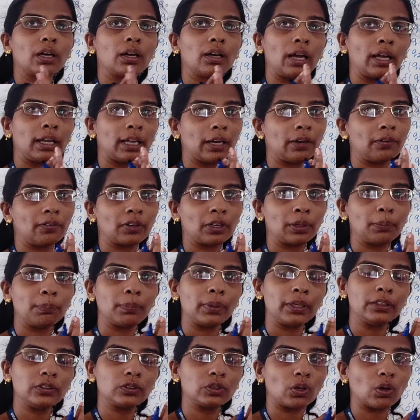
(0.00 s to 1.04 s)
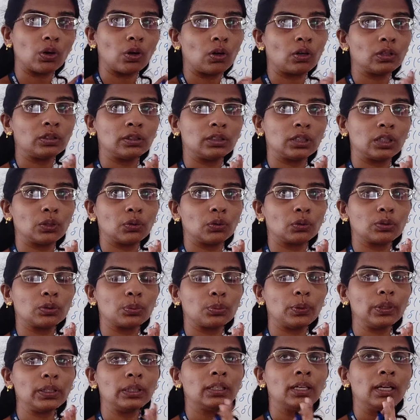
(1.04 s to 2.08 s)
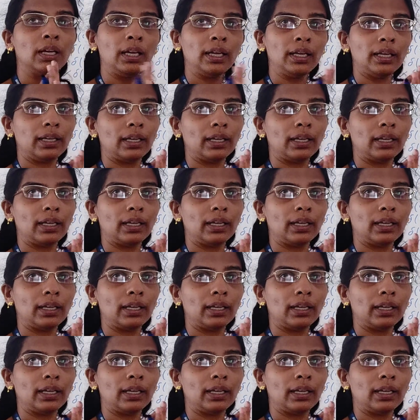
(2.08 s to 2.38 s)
I have replaced all zeros with